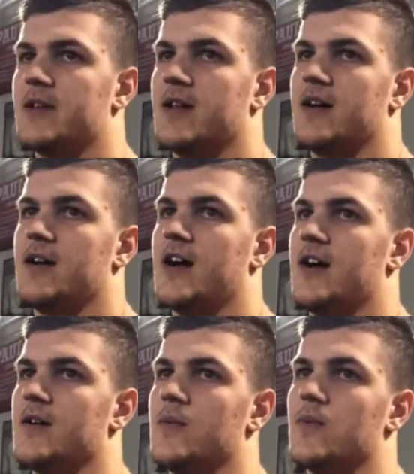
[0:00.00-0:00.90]
mean,
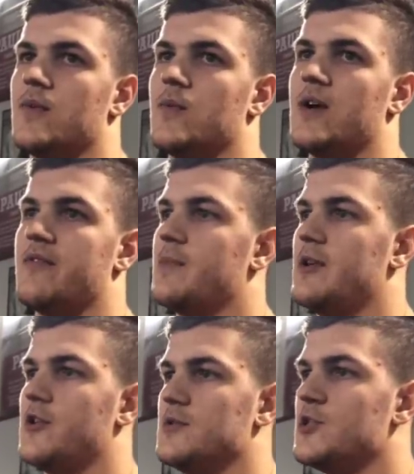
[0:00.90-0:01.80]
uh, we haven't
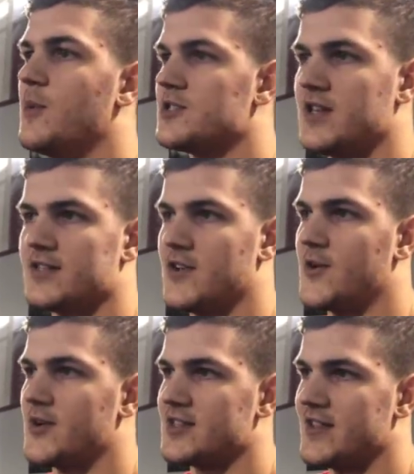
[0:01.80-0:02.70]
been doing too much of that, so I
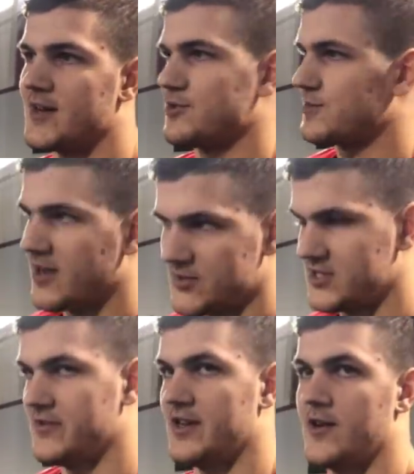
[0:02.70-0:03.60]
don't want to say that I'm just playing
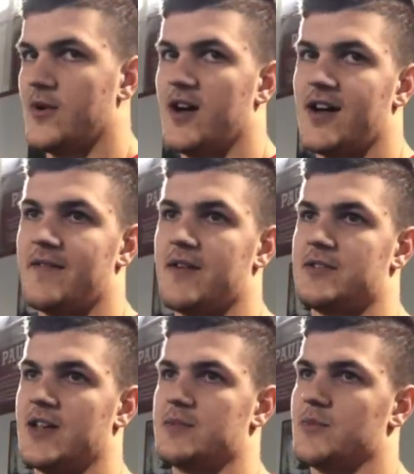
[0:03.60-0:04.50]
receiver now. Uh, I've
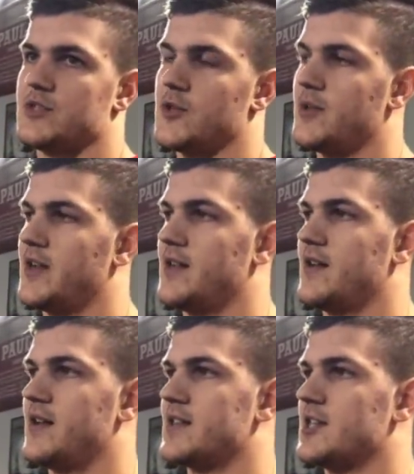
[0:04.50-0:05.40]
obviously, I'm, we're still playing
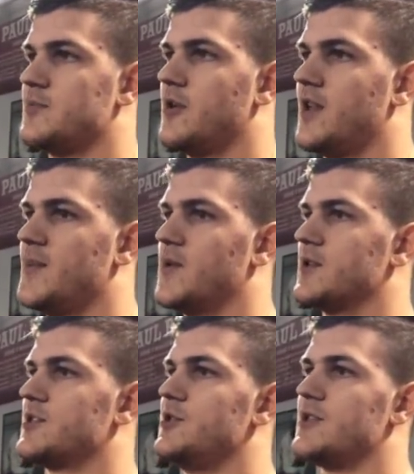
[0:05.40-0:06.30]
in the testable a lot
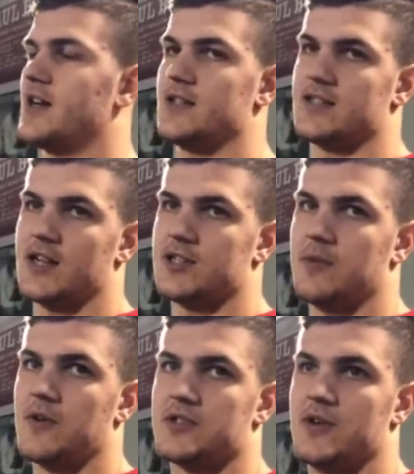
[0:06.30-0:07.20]
more. Two tight ends
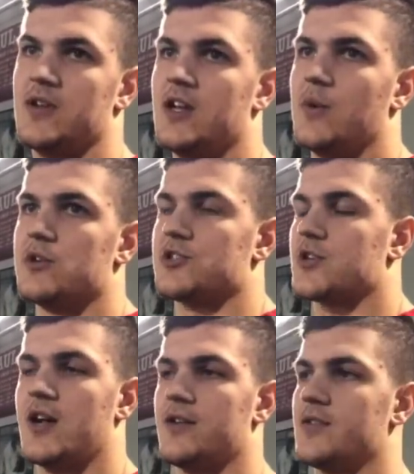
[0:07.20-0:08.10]
testable. so we're just
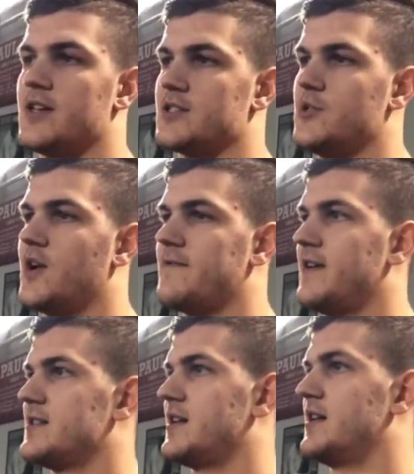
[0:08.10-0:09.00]
trying new things, new
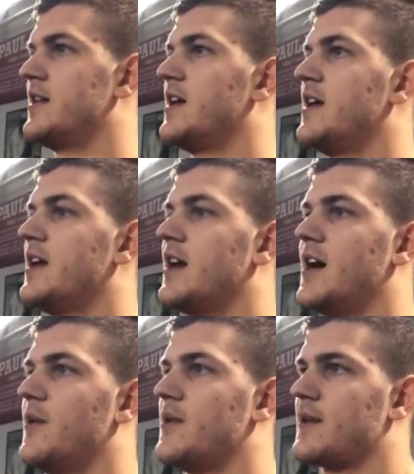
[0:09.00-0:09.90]
offense, and
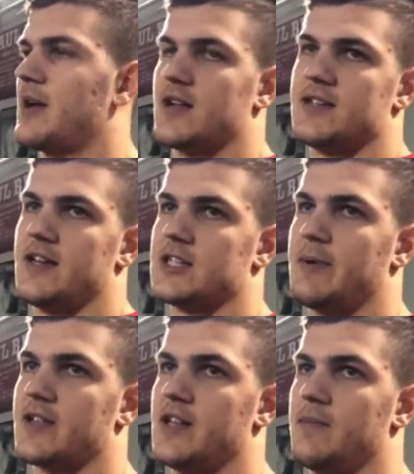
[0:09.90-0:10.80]
I, am not going to say I
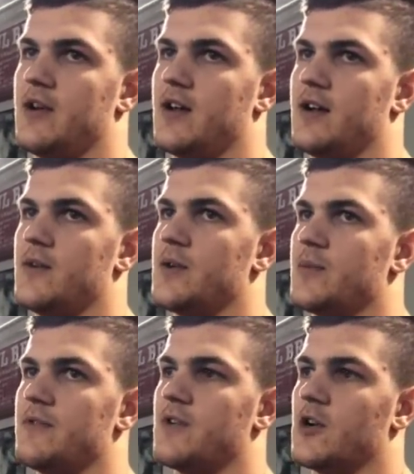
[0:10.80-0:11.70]
expected it, but uh, we've,
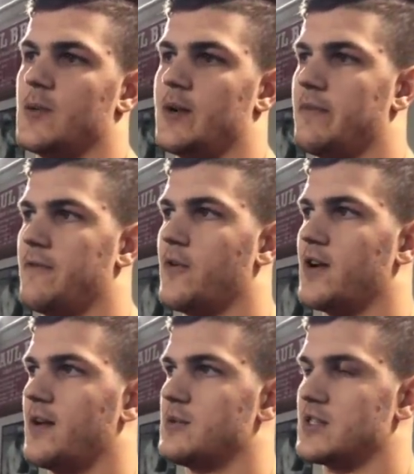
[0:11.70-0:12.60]
we've, talked about it before,
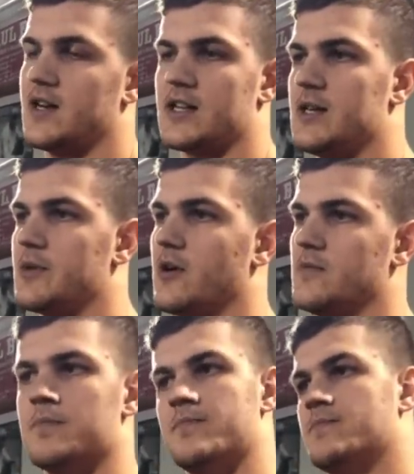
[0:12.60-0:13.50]
and I'm excited to keep it
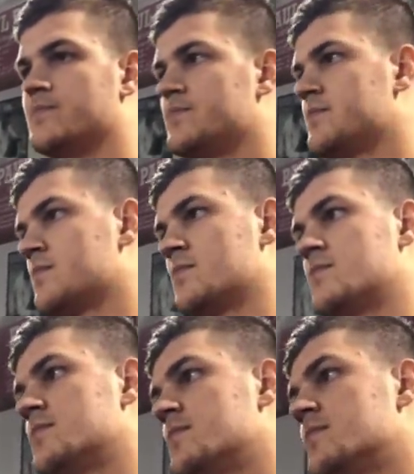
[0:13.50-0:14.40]
going. Is blocking
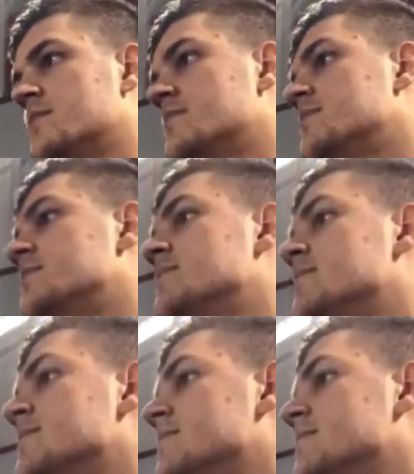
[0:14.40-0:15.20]
the biggest adjustment to,